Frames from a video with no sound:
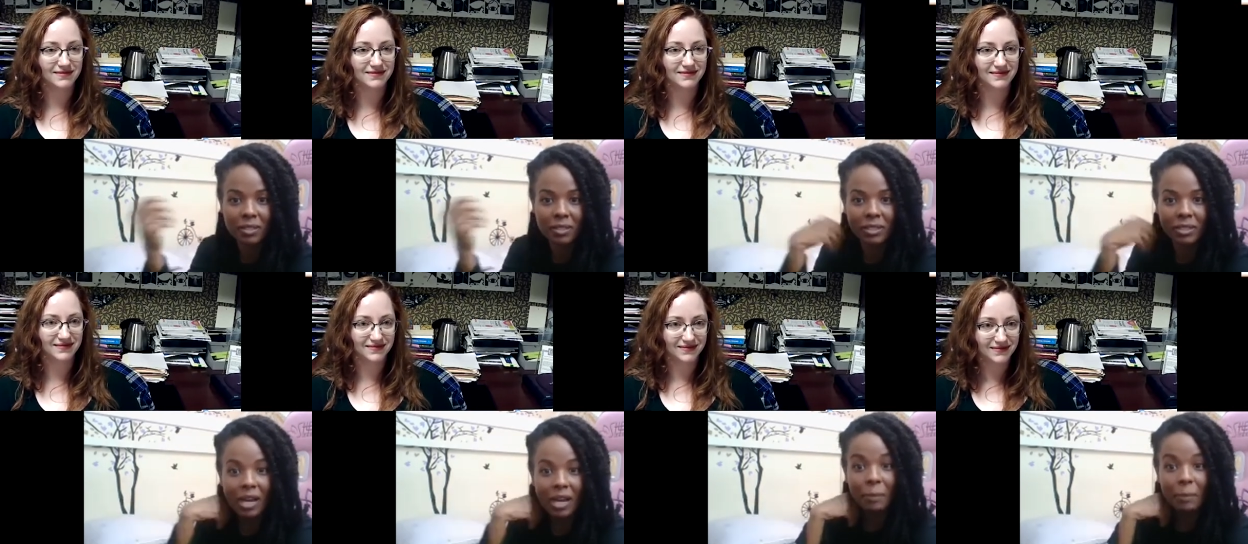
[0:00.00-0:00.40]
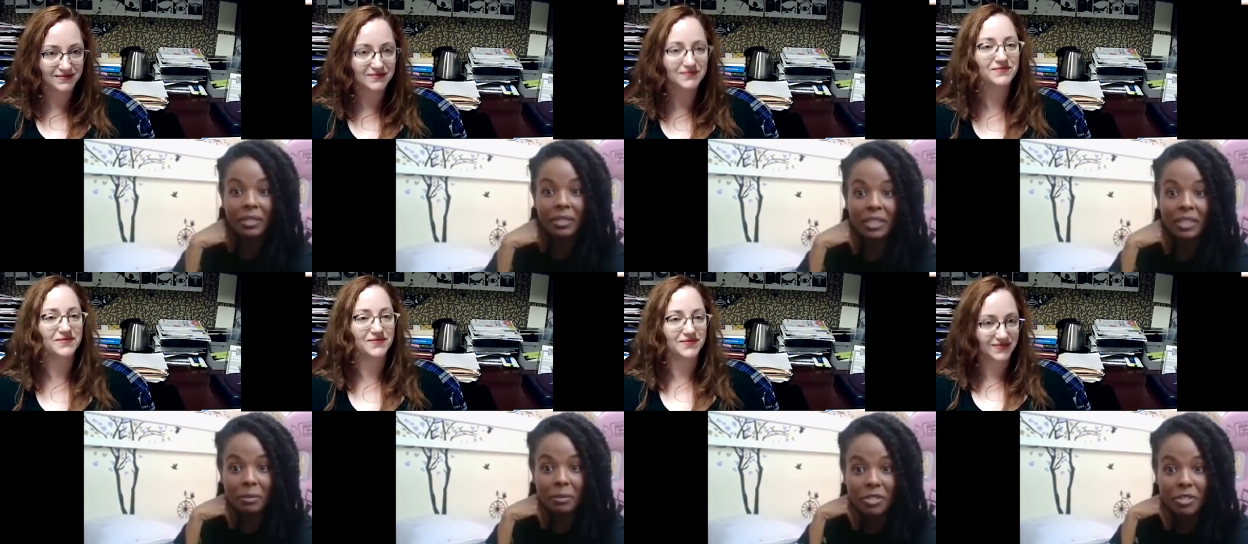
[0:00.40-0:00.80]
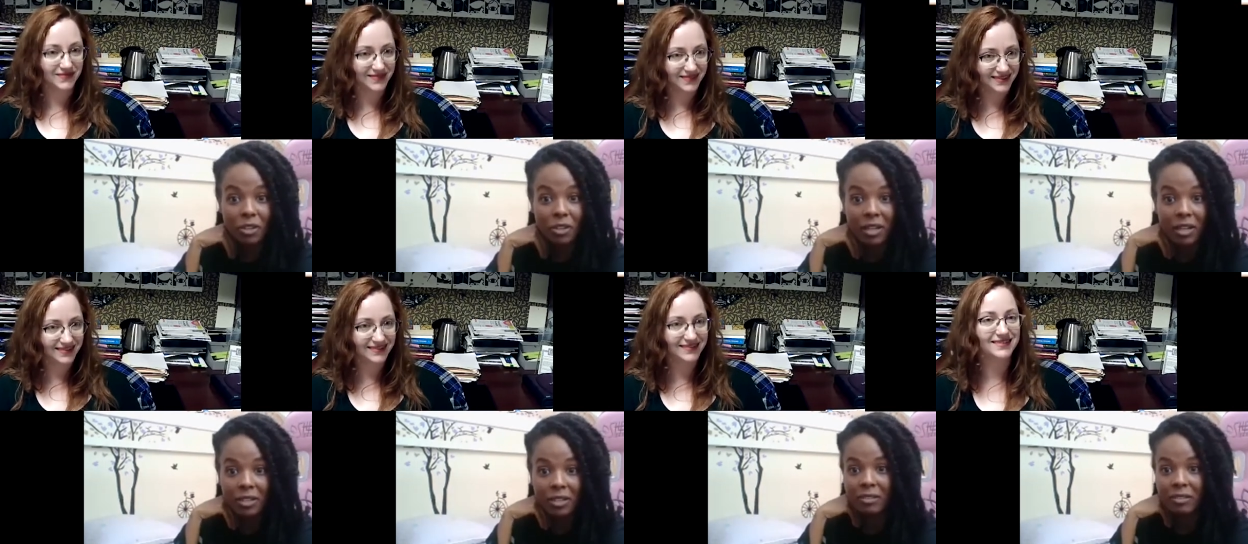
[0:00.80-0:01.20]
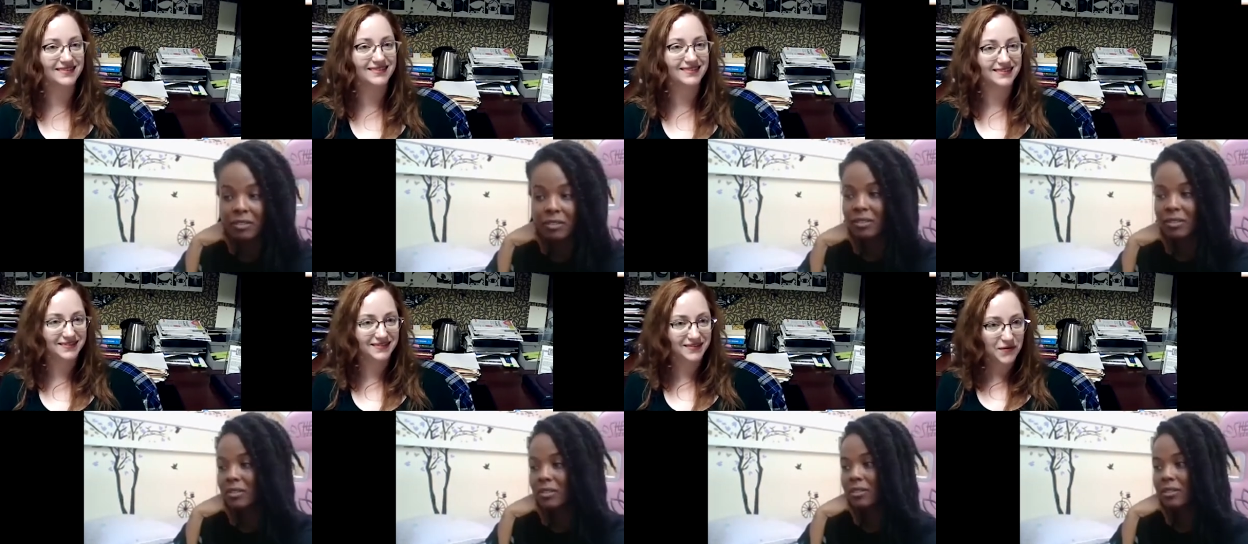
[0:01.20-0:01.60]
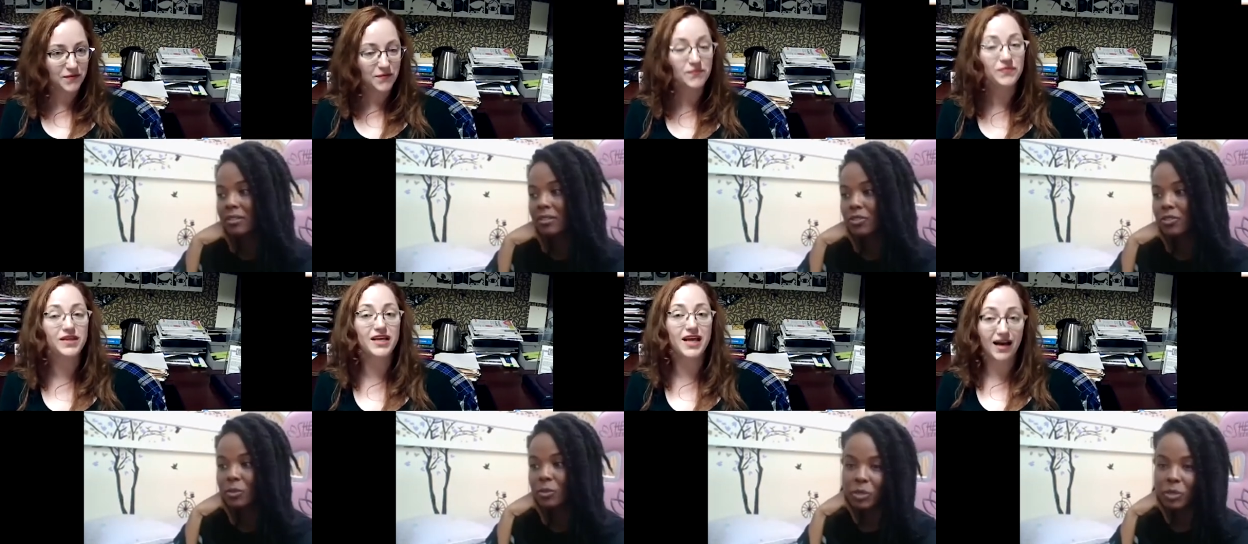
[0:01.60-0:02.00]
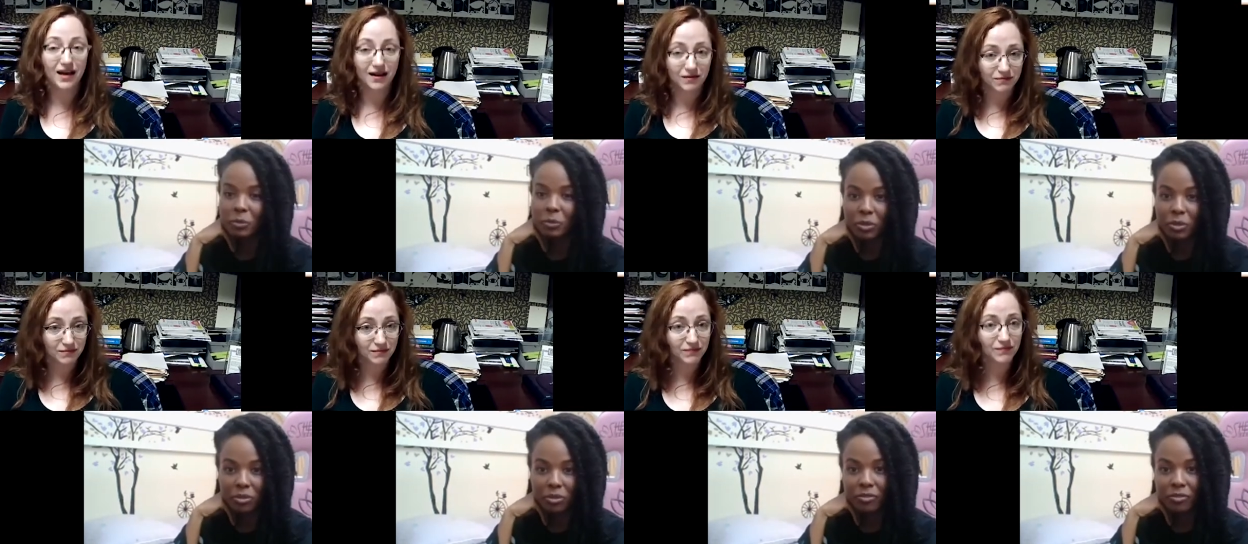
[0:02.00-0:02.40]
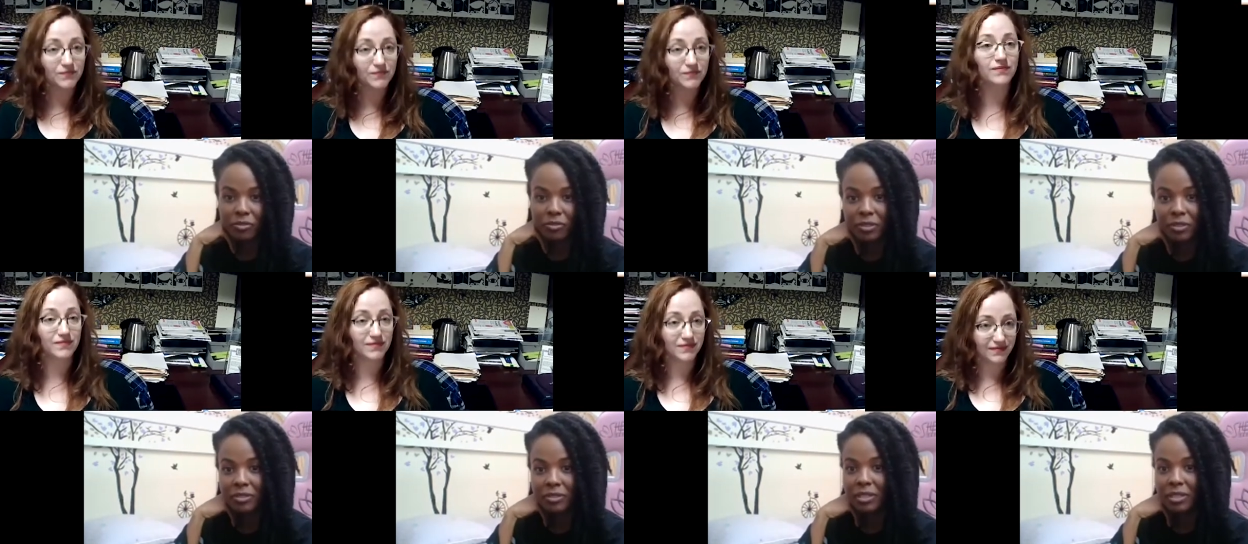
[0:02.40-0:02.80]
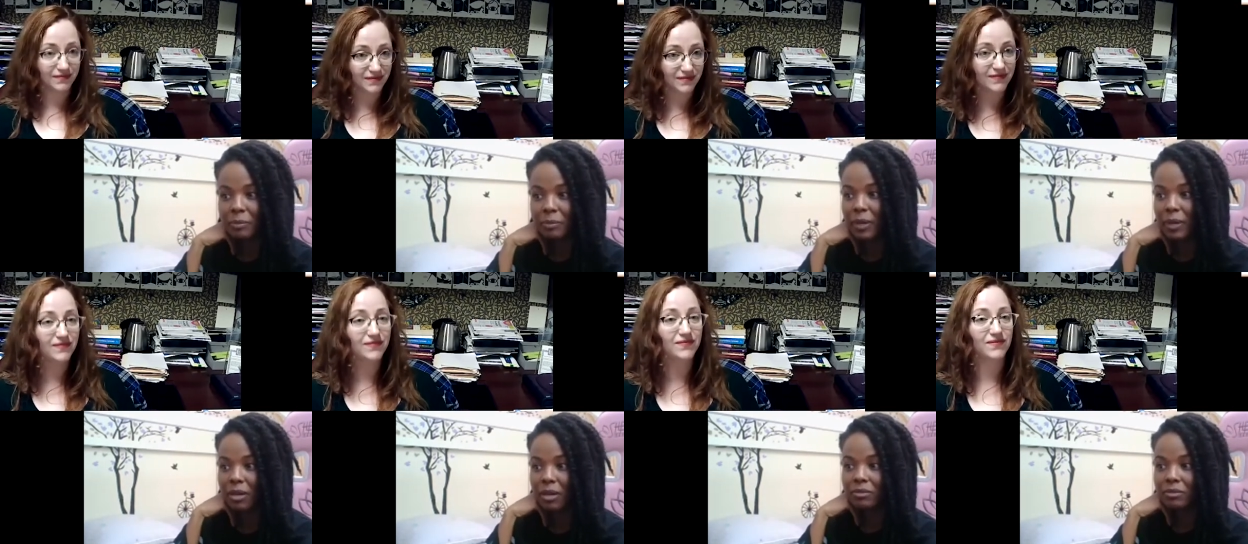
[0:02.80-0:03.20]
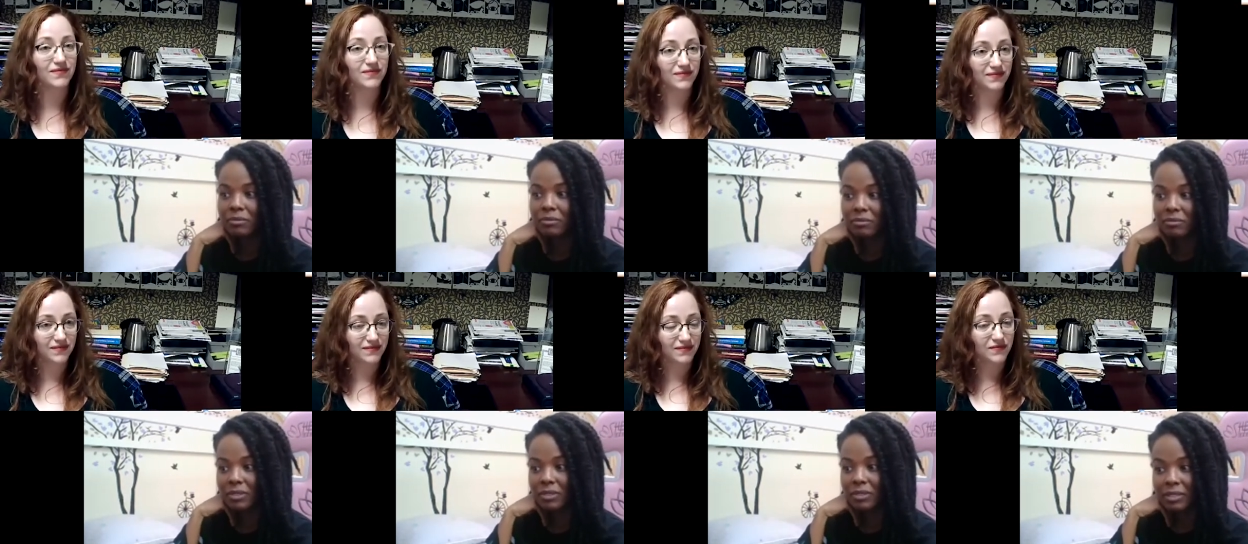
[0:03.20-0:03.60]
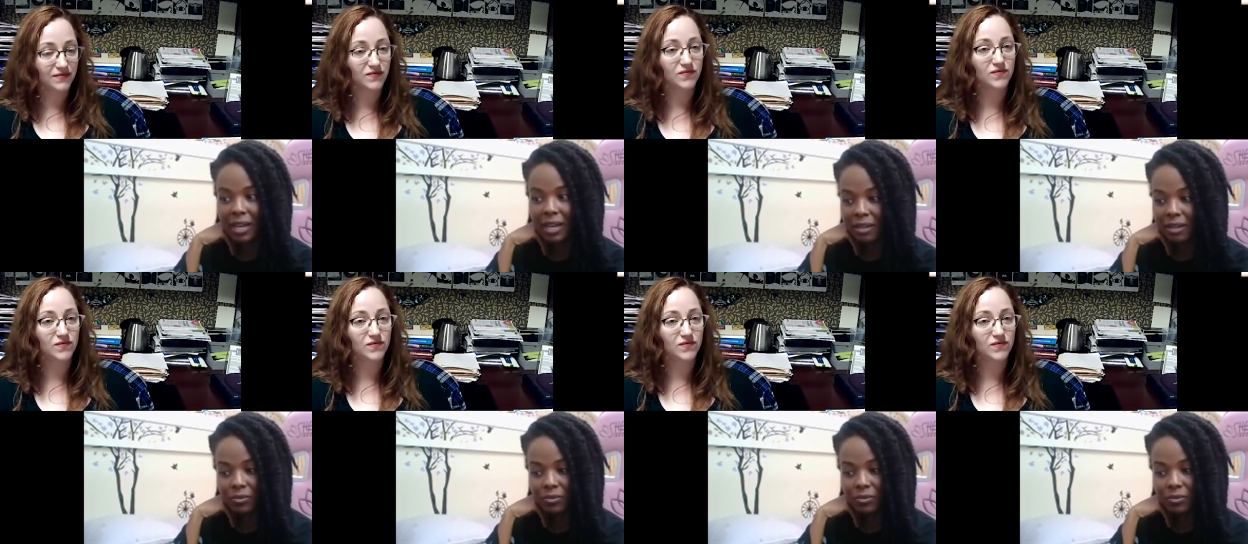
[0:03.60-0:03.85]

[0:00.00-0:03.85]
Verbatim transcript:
Speaker 1: i'm gonna keep trying there's something beautiful yeah. about not